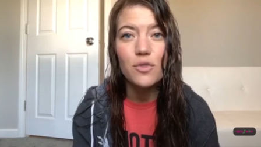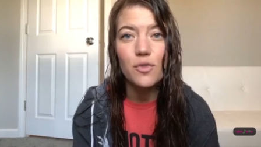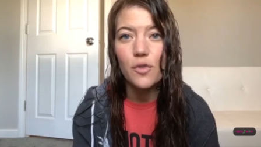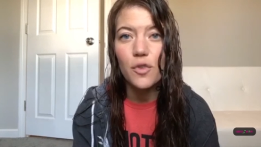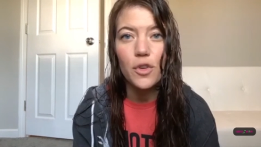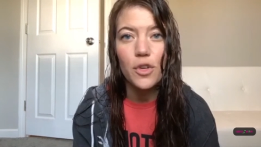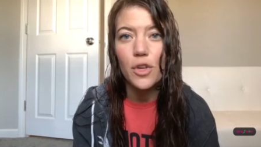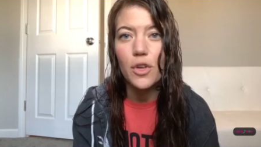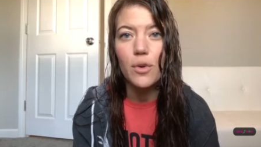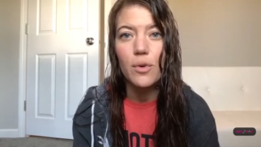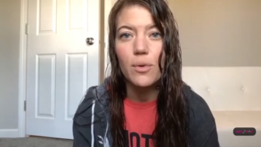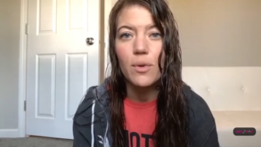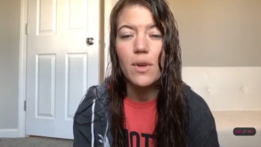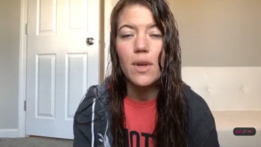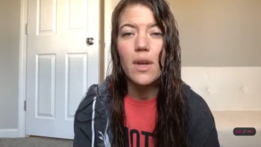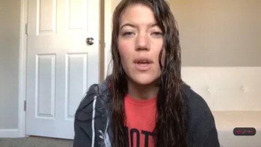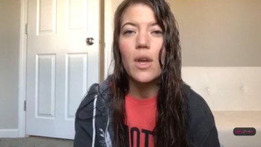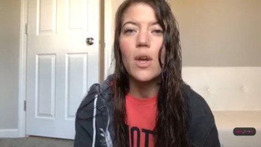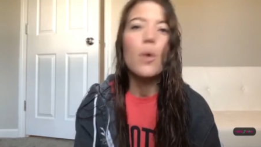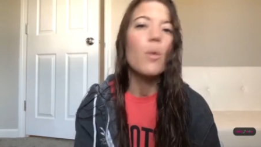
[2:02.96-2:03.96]
for you,
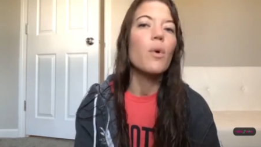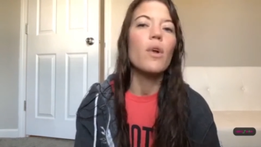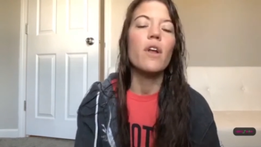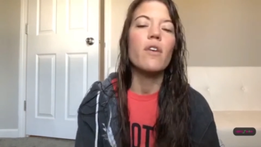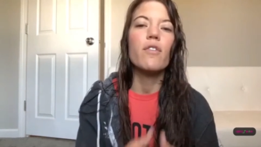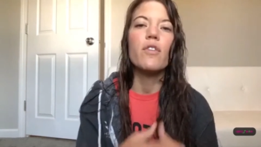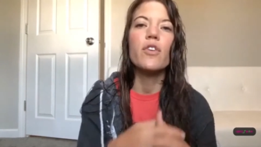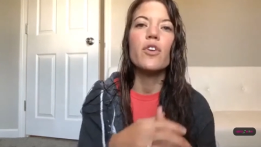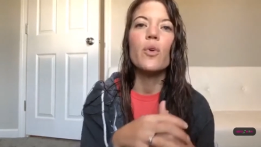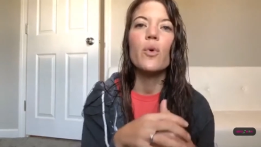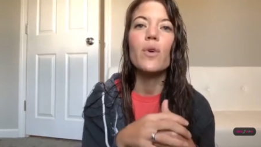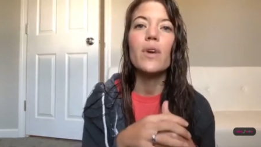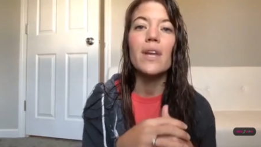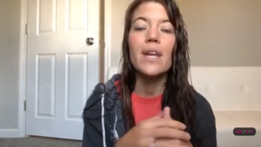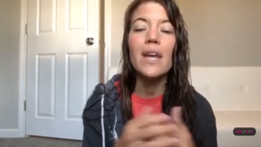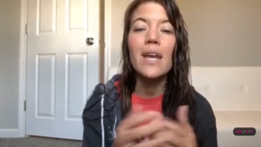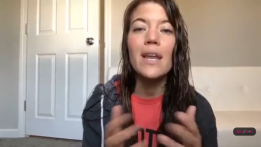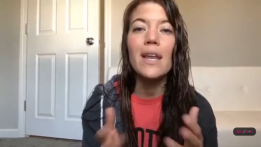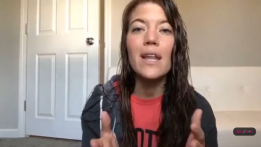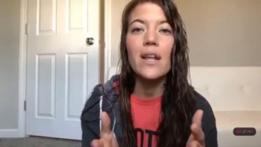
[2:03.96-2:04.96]
whatever your
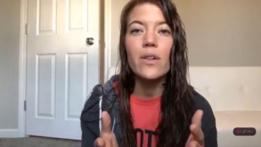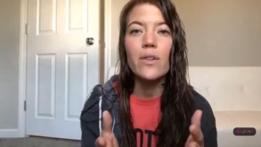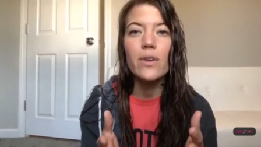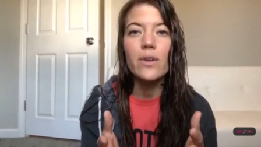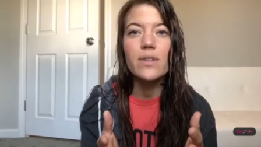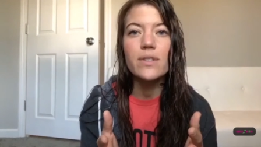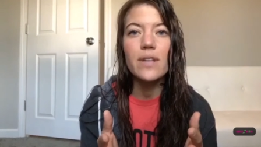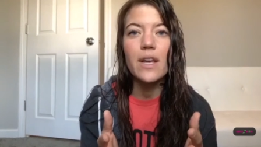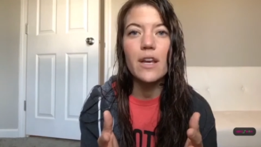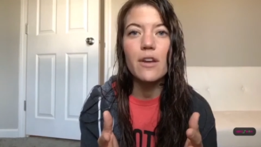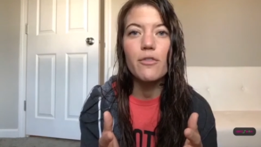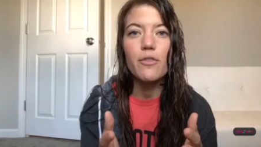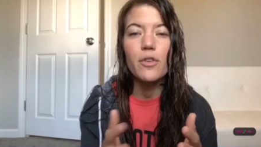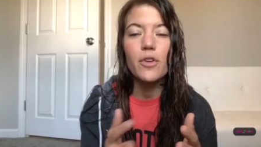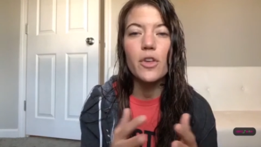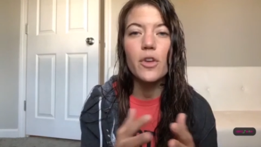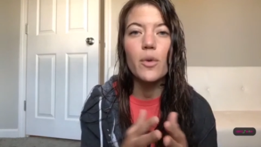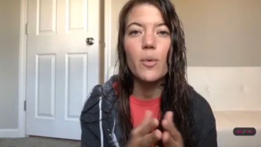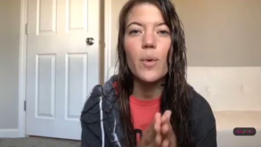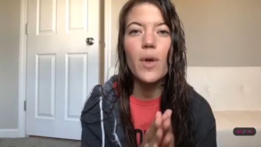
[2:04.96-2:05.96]
eating looks like for you.